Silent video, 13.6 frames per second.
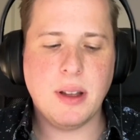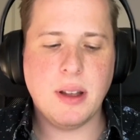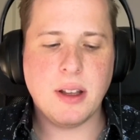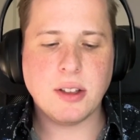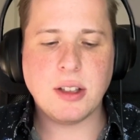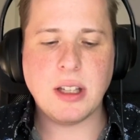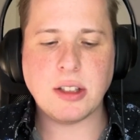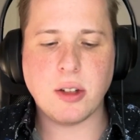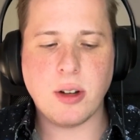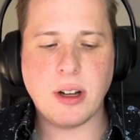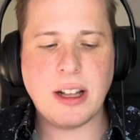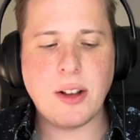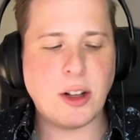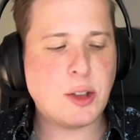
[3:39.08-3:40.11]
So yeah,
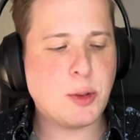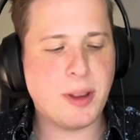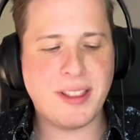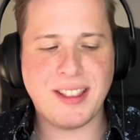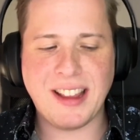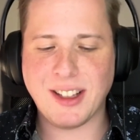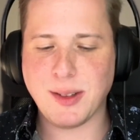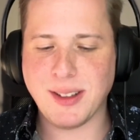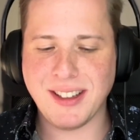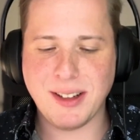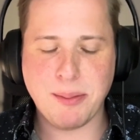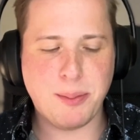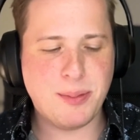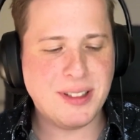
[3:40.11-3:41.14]
so I just
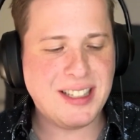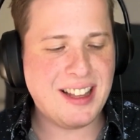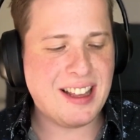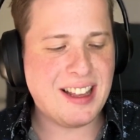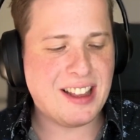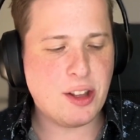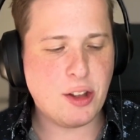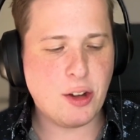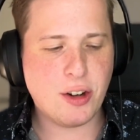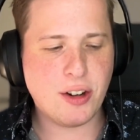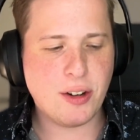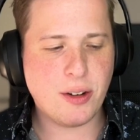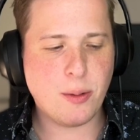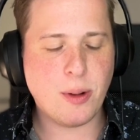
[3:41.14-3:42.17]
wanted to say like
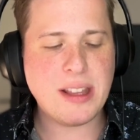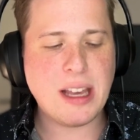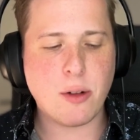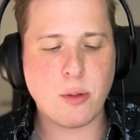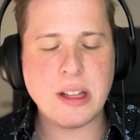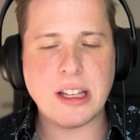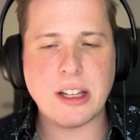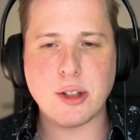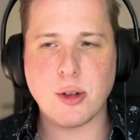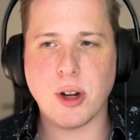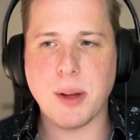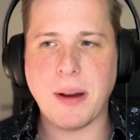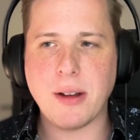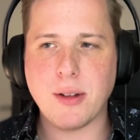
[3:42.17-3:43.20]
your one thing I really enjoy
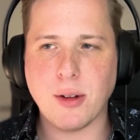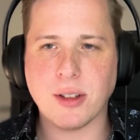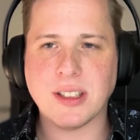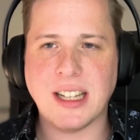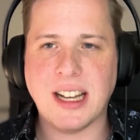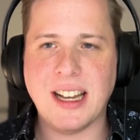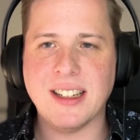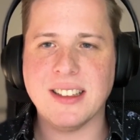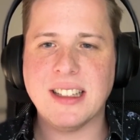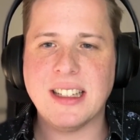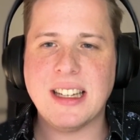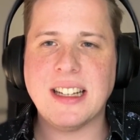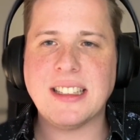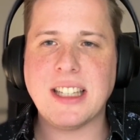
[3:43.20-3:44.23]
about your style
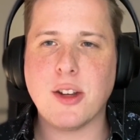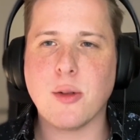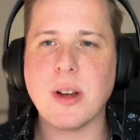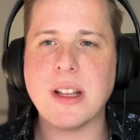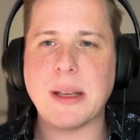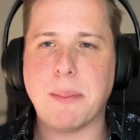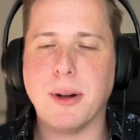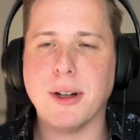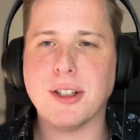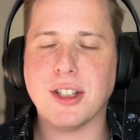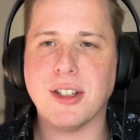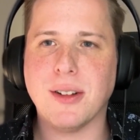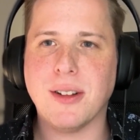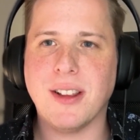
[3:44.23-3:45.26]
is that you really push
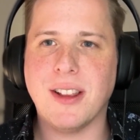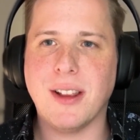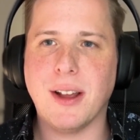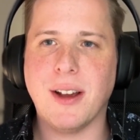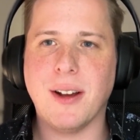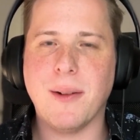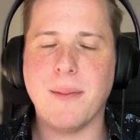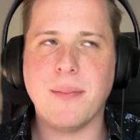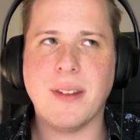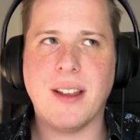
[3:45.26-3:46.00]
the